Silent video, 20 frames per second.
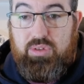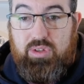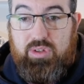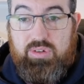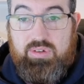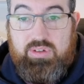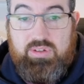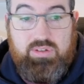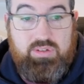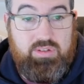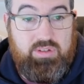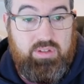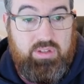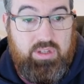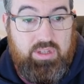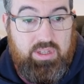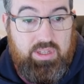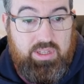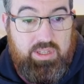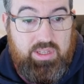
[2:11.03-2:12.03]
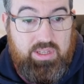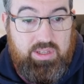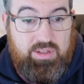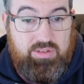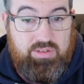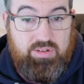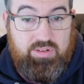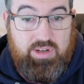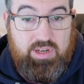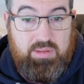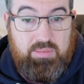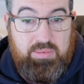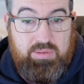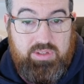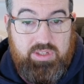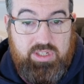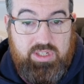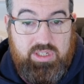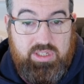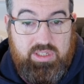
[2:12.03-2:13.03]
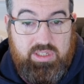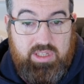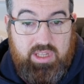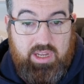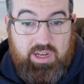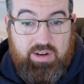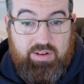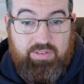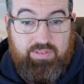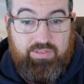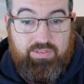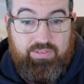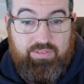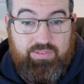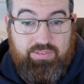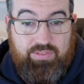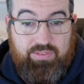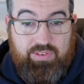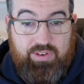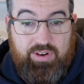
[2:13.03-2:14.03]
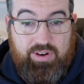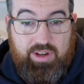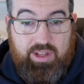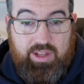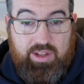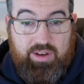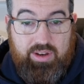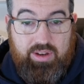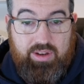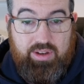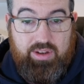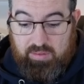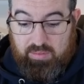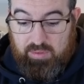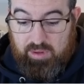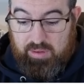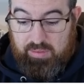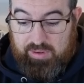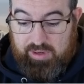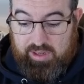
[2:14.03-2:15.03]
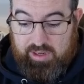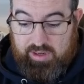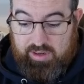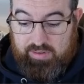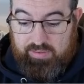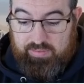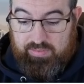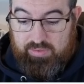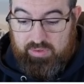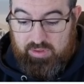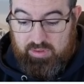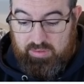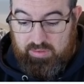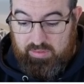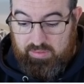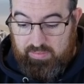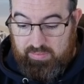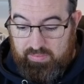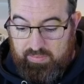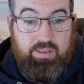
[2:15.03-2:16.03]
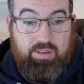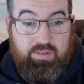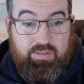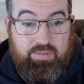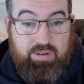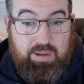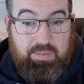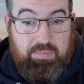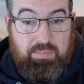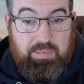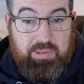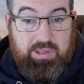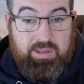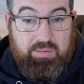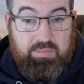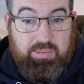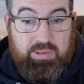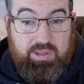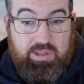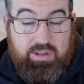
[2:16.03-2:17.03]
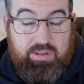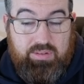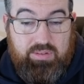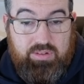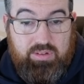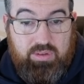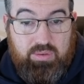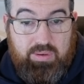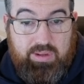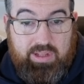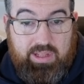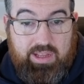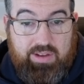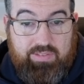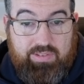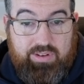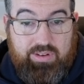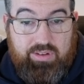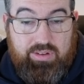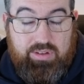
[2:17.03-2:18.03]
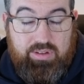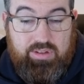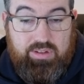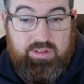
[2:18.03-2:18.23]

curious, is there any positions there for that while we're here? So wrap BNB and quickly have a look.